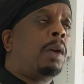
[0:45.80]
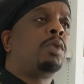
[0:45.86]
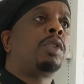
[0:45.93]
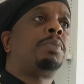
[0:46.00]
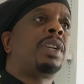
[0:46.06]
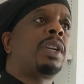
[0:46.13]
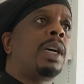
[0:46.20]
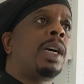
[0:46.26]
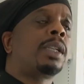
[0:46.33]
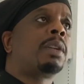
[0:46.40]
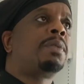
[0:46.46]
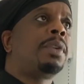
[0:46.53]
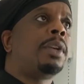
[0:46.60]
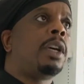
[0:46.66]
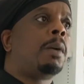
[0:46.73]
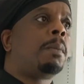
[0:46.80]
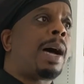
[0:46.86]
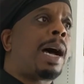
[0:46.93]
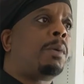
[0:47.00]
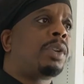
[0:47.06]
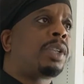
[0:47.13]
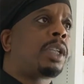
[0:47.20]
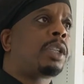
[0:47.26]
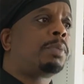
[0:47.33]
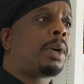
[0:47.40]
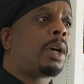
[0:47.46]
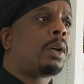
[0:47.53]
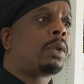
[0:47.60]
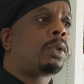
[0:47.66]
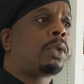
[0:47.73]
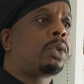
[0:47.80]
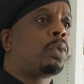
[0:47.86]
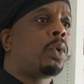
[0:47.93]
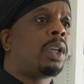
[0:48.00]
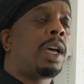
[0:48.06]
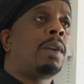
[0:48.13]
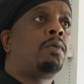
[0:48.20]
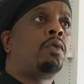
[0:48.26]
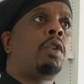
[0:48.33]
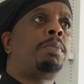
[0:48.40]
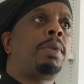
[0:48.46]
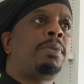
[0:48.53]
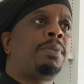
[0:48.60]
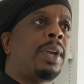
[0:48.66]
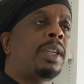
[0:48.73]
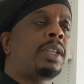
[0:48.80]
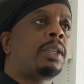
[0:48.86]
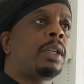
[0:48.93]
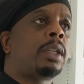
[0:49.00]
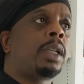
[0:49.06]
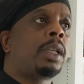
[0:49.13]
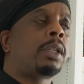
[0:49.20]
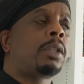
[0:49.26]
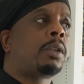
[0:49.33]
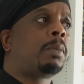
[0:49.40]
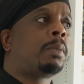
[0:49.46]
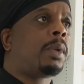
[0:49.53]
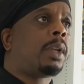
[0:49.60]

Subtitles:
it was because of him I was exposed to a level of professionalism